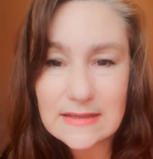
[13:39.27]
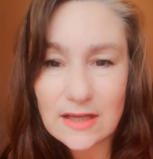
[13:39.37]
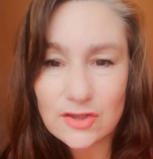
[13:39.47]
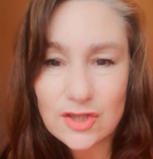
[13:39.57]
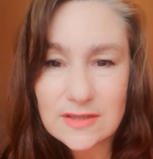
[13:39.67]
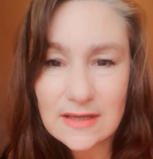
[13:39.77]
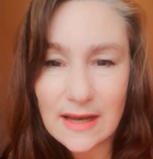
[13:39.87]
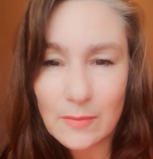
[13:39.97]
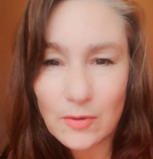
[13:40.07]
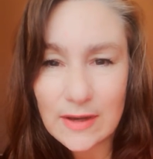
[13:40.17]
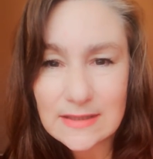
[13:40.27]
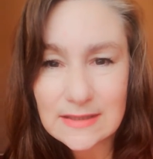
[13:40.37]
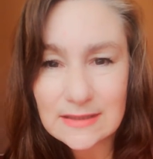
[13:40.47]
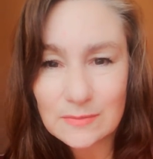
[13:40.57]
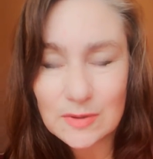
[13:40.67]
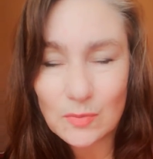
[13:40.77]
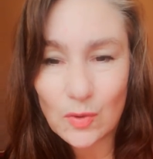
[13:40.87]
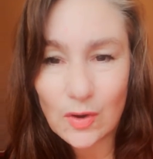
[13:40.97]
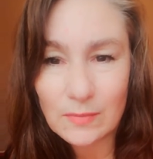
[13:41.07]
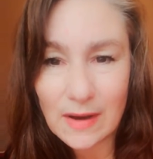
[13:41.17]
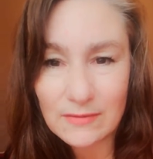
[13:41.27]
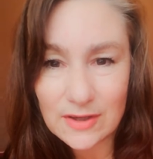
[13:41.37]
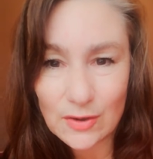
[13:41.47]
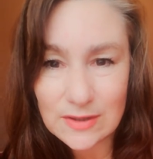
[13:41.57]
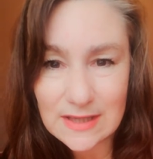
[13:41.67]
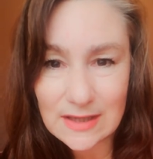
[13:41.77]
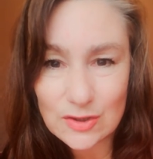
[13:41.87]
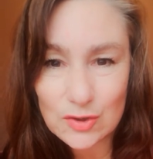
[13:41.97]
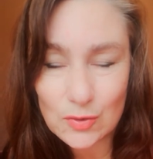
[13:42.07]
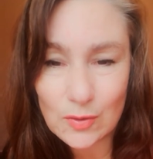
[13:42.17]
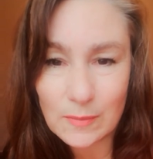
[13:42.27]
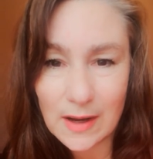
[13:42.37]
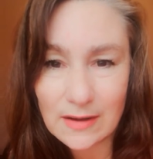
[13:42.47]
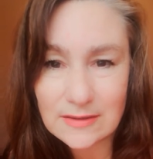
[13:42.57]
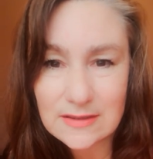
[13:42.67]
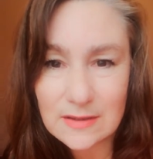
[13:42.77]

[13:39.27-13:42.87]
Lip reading: I'll just elaborate a little bit more on my video on day 2 about